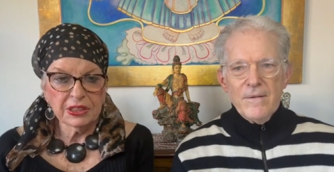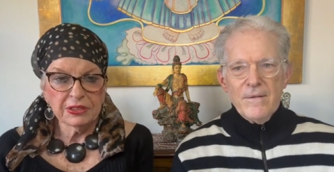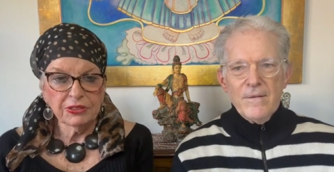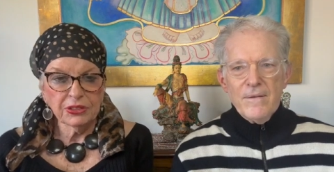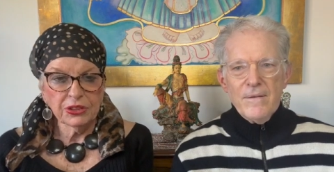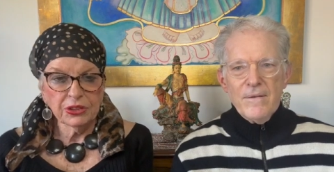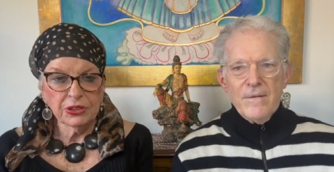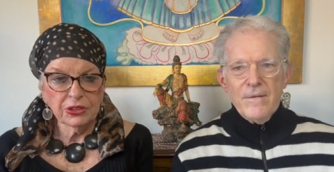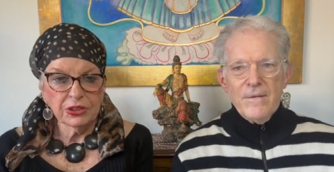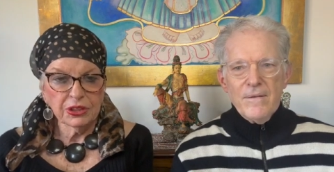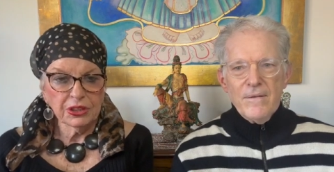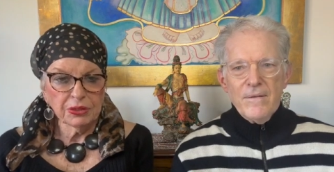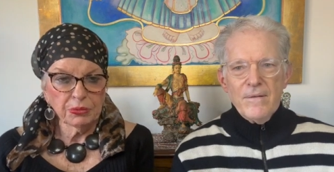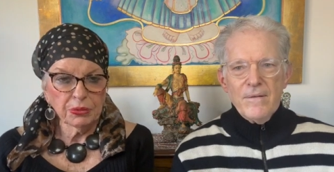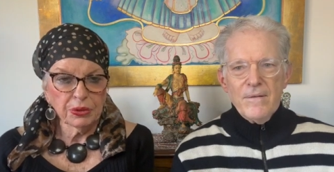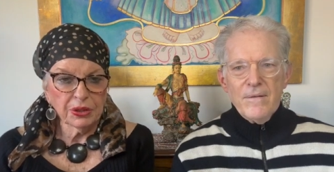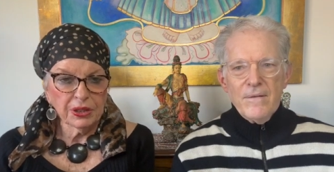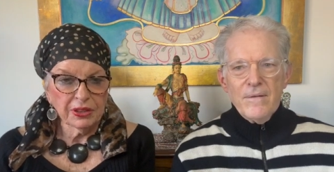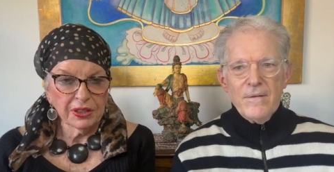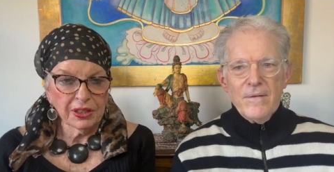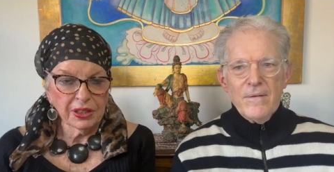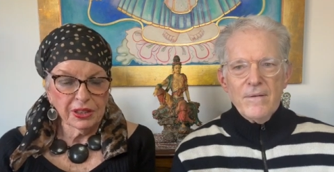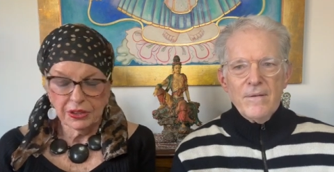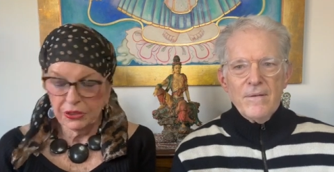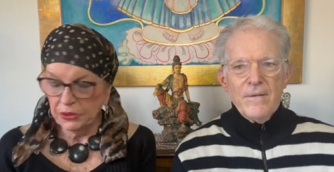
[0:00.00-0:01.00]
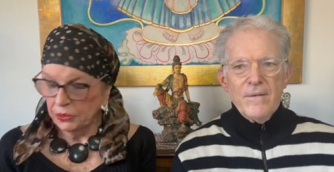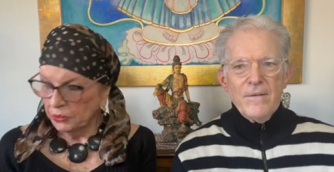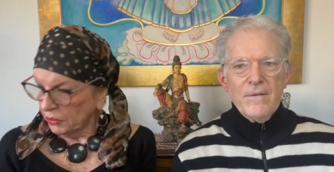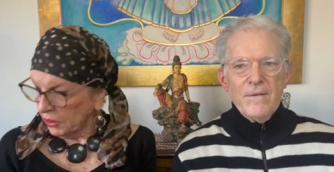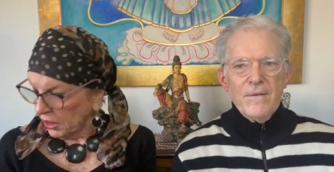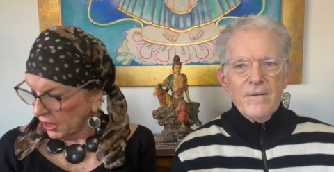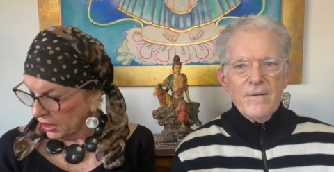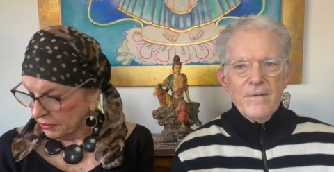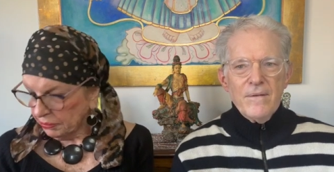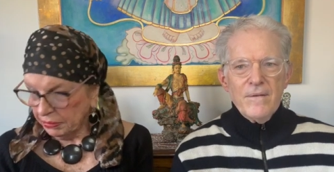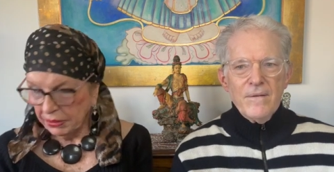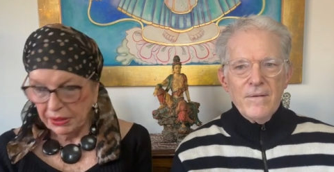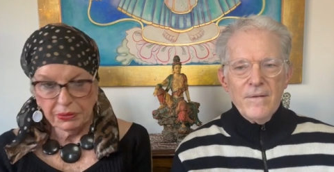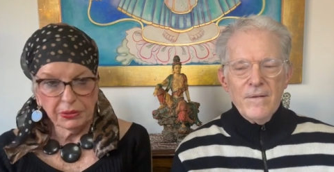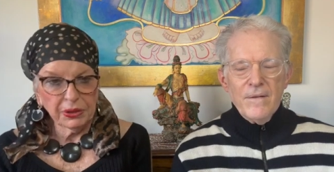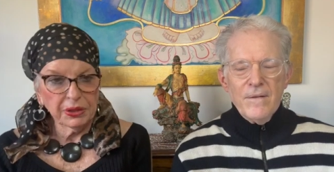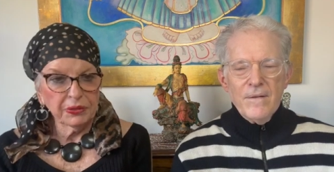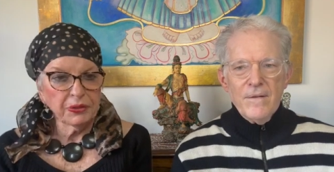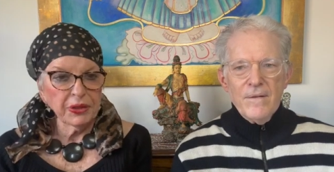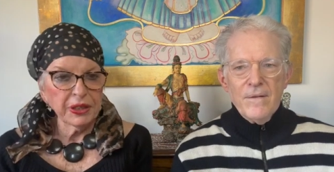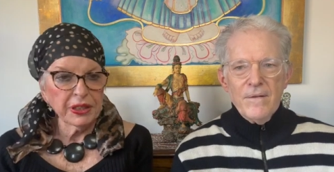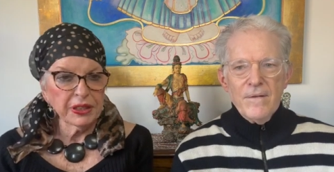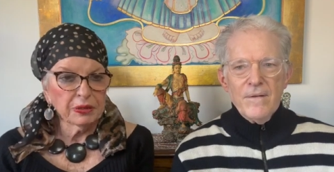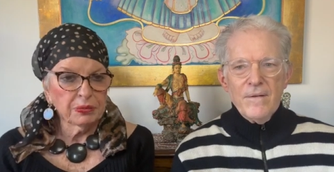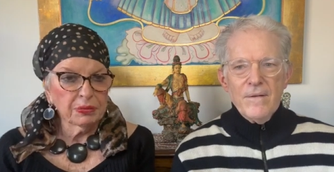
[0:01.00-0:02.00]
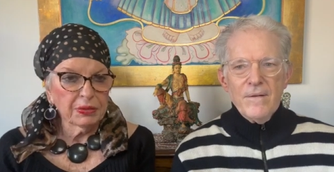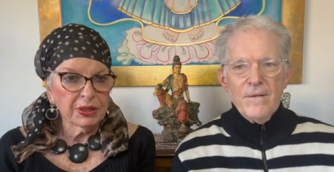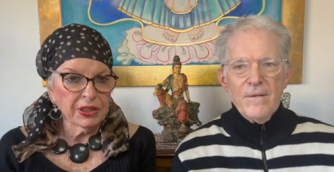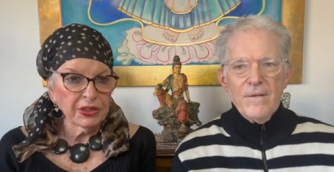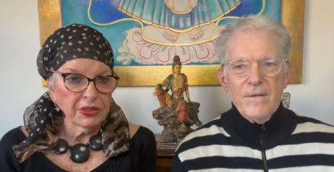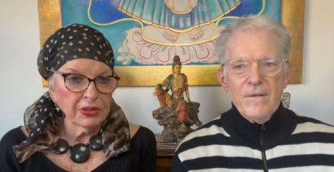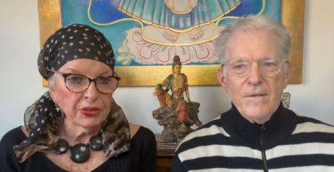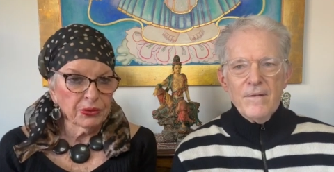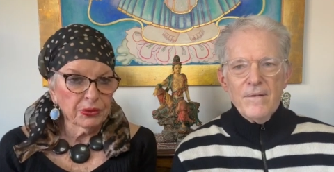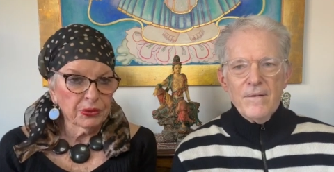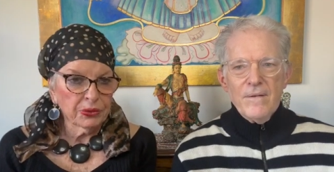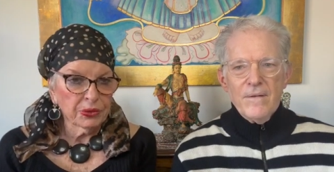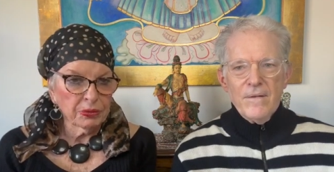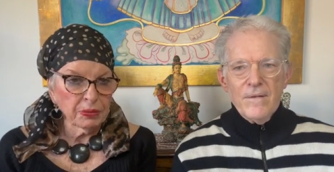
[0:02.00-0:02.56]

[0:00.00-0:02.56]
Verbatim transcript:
Speaker 1: of you can breathe how you want but we recommend through the